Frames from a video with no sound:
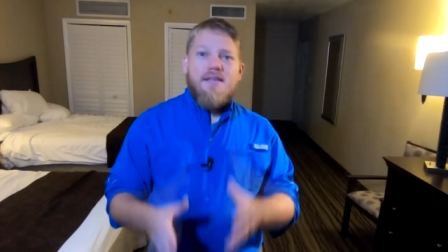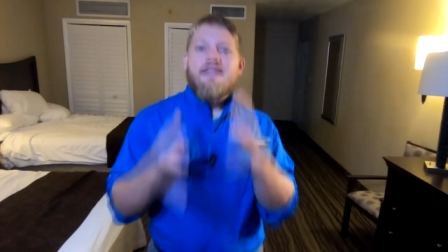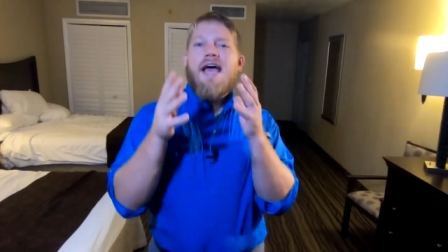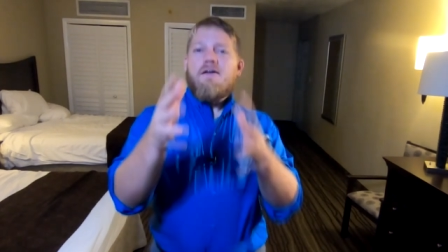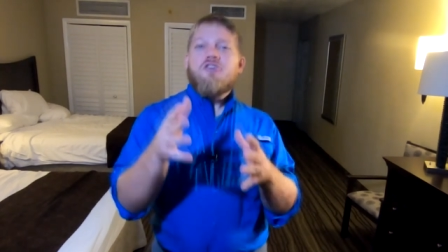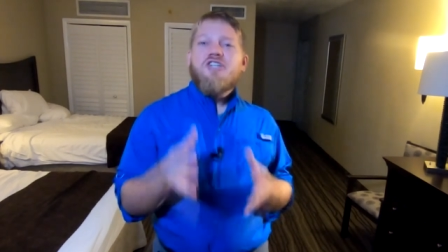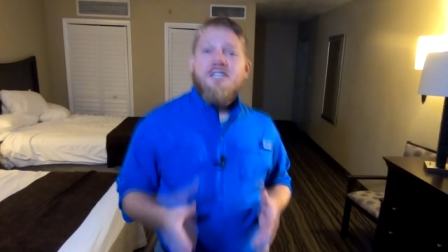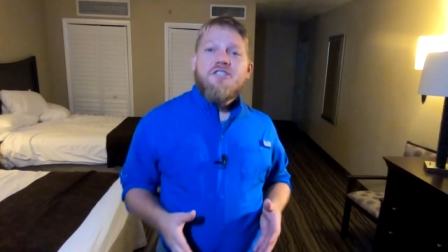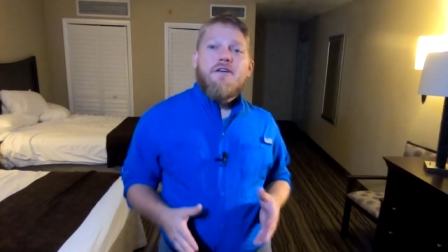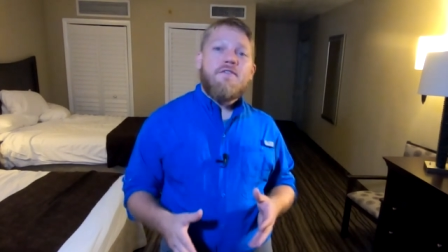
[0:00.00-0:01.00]
The average
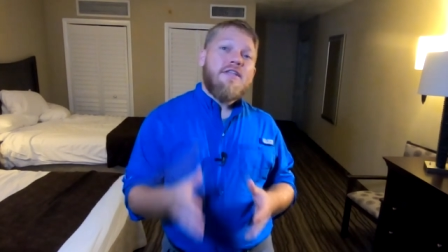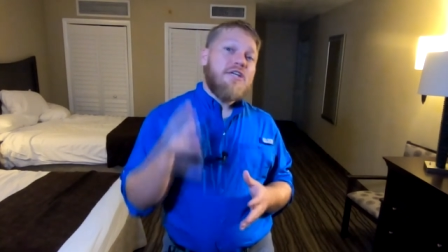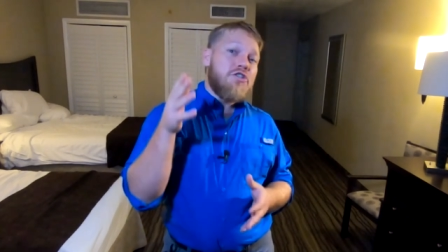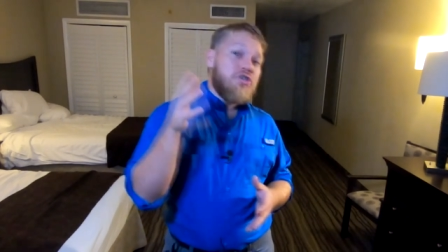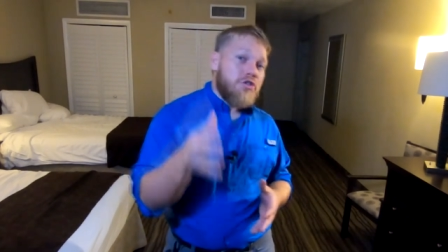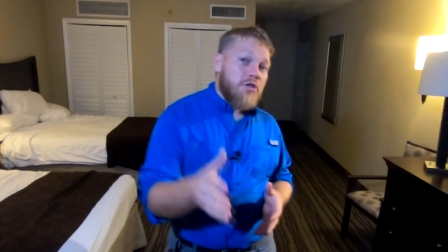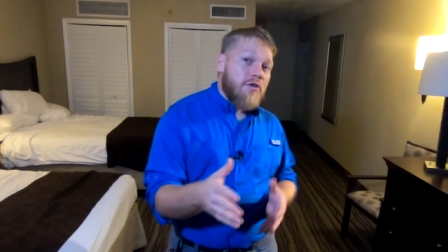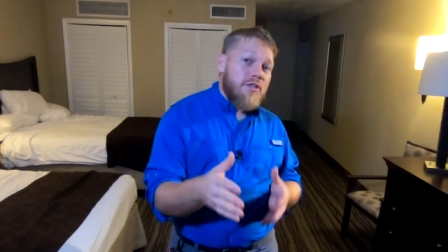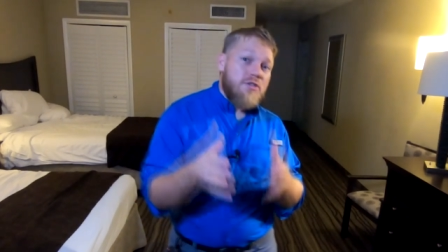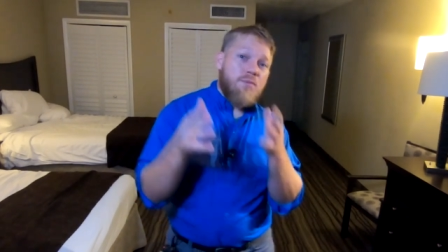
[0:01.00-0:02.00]
age of the
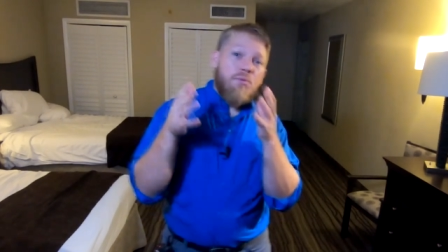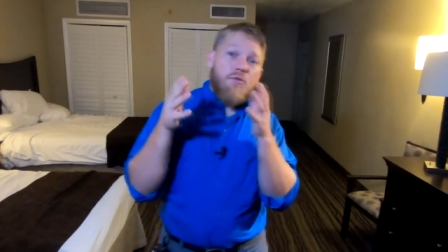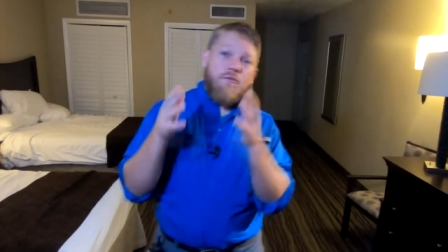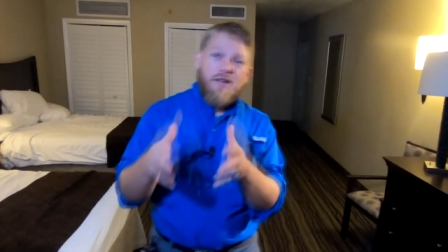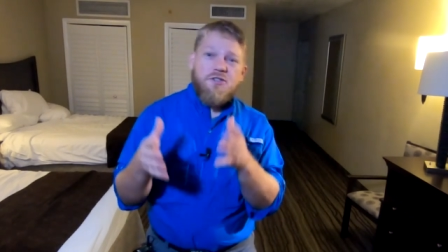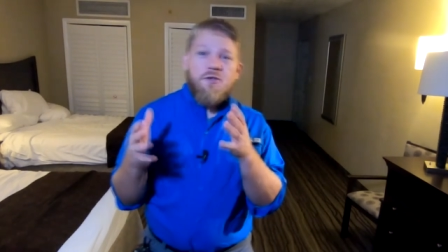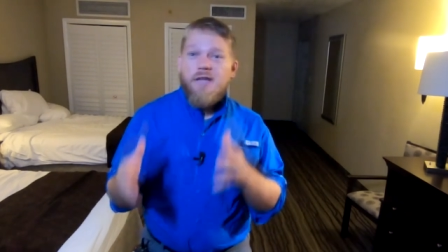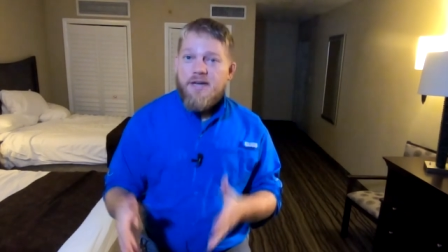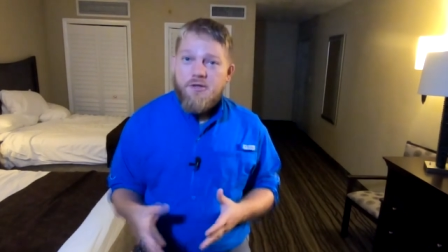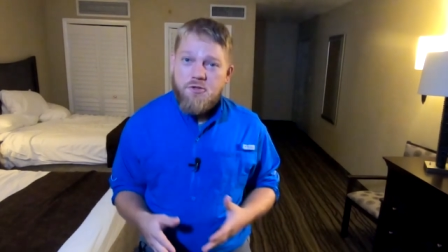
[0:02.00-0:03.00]
insurance professional
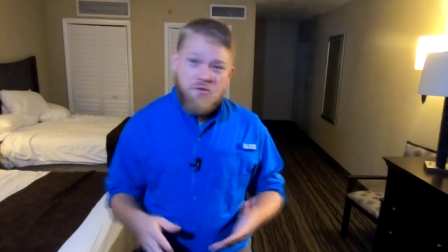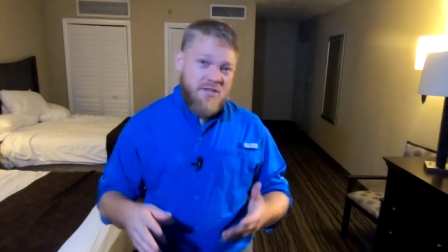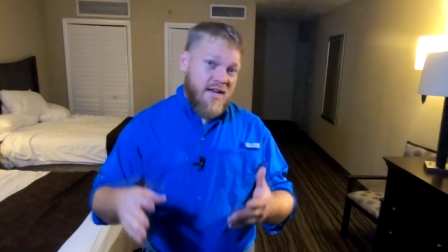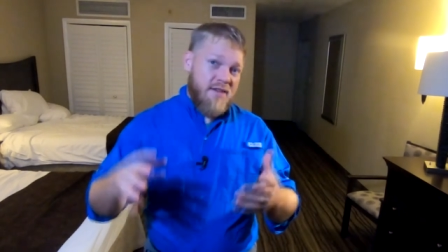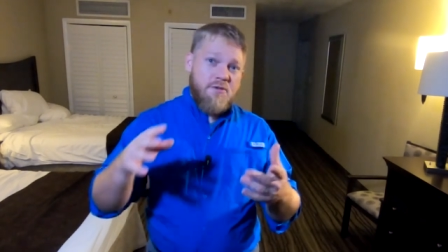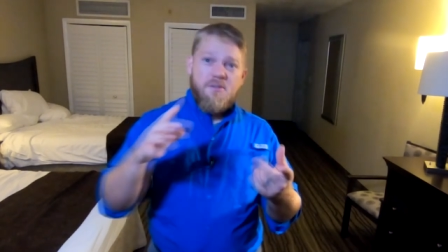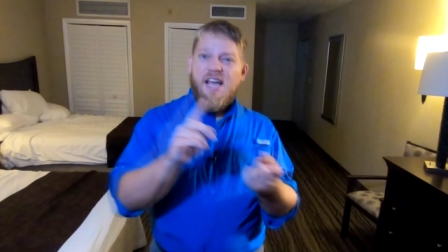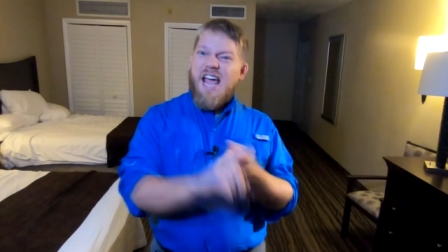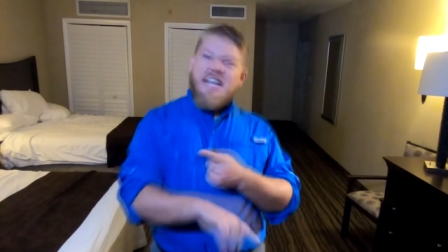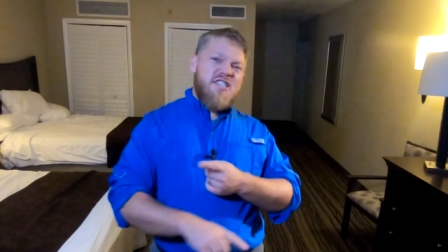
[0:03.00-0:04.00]
industry, that includes
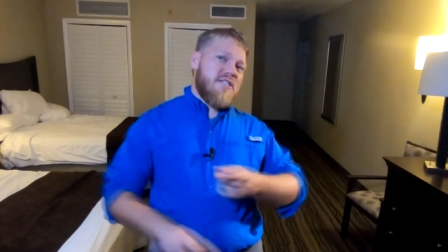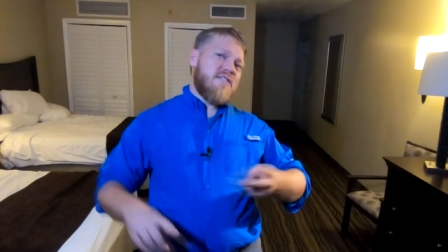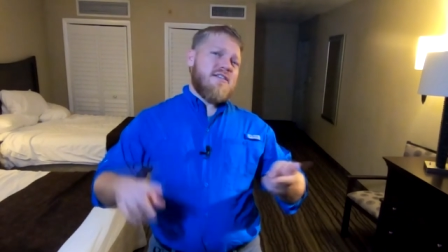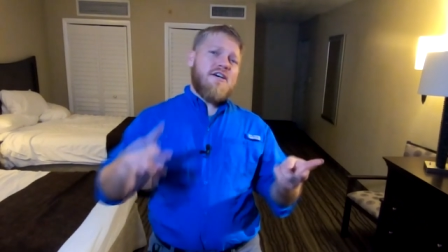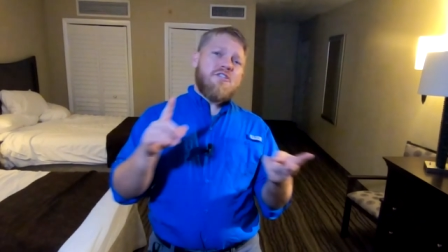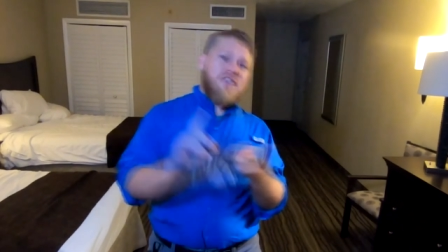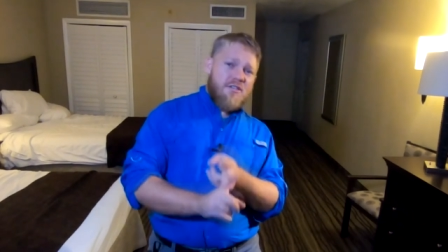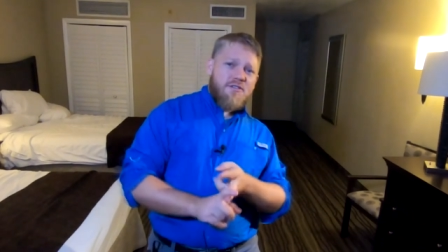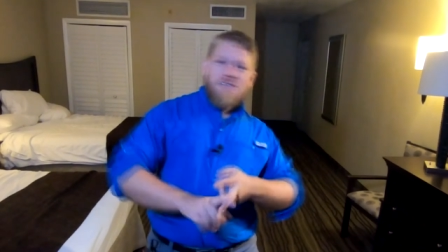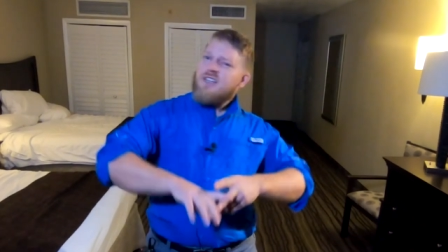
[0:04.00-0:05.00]
agents,
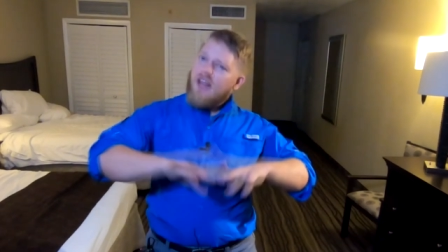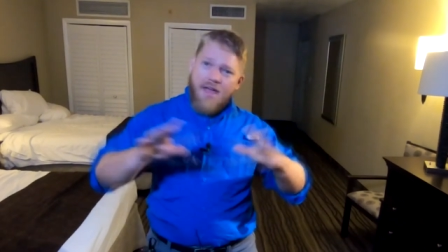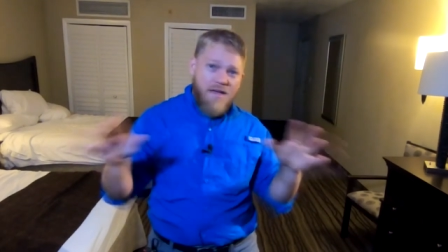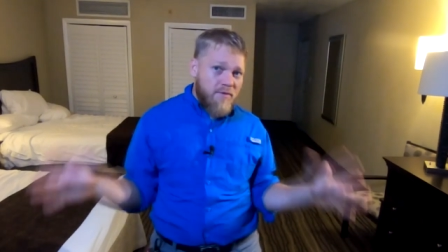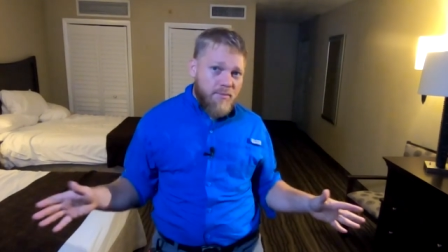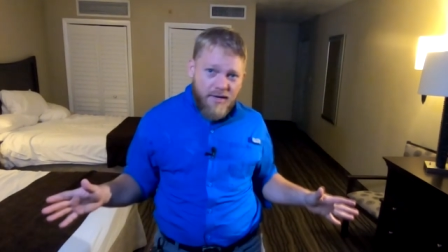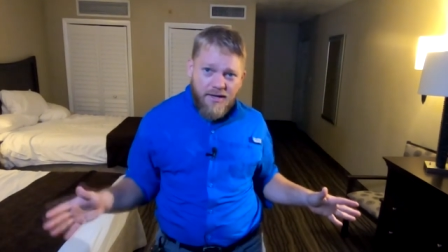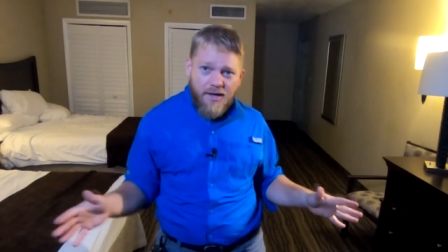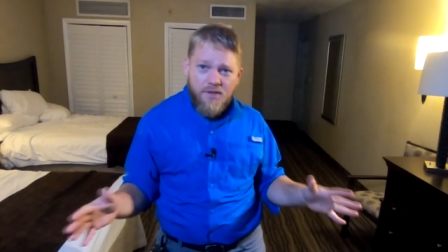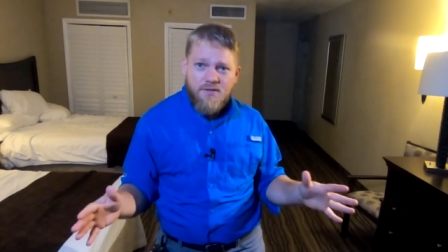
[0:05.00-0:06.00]
adjusters, and everybody
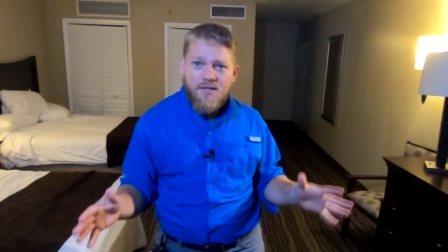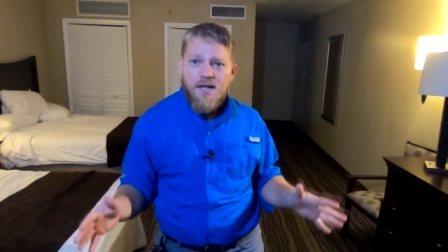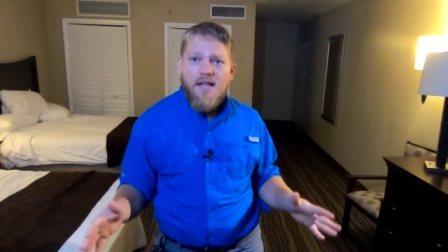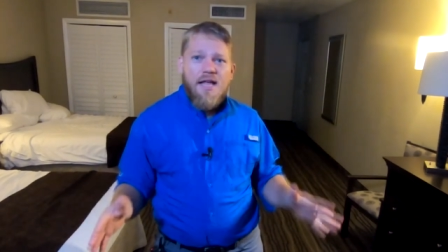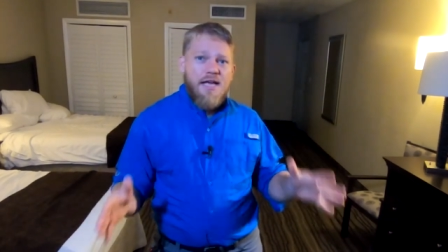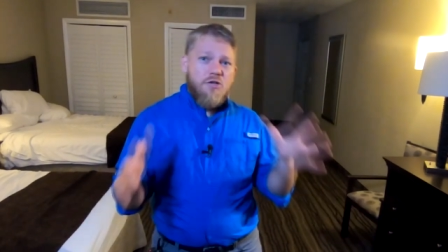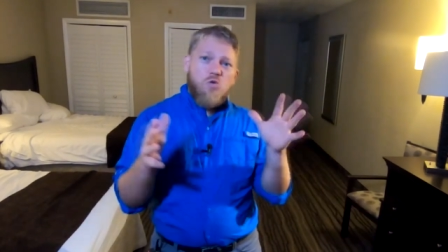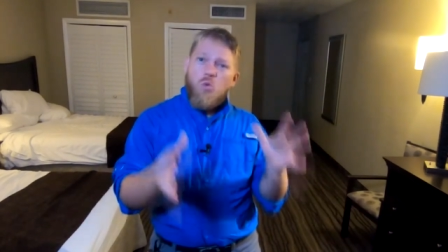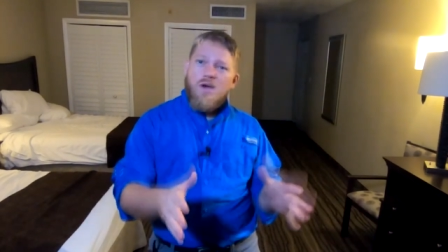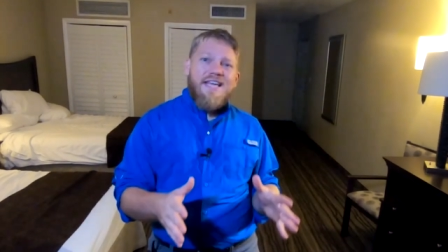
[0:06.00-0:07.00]
else, in
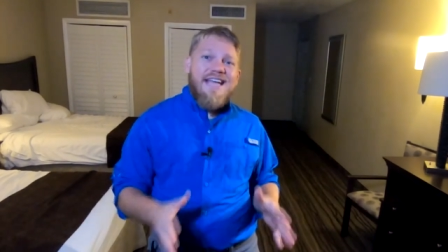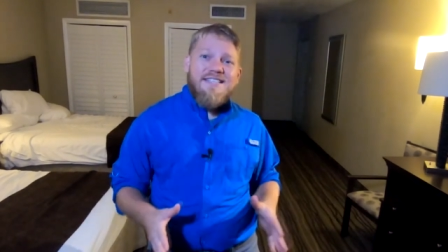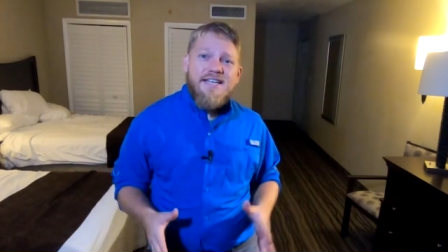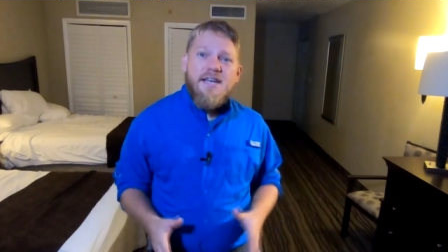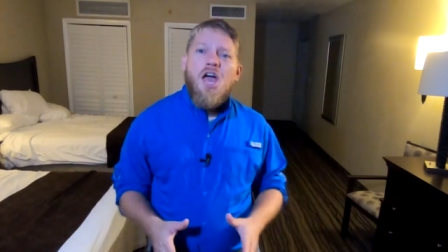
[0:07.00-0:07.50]
2018